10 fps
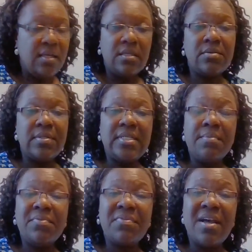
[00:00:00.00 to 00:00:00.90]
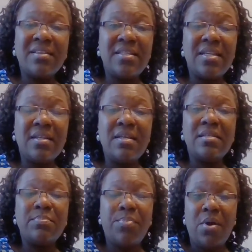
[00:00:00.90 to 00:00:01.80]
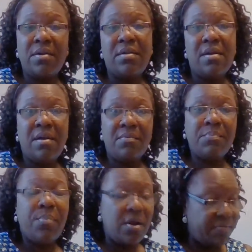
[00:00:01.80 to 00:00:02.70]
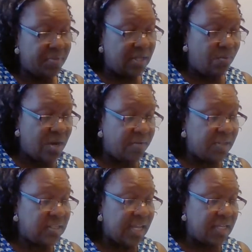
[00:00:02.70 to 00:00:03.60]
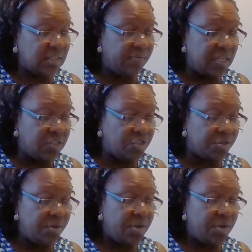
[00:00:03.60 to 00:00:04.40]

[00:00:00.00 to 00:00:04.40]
So table of content is part of one of the text feature,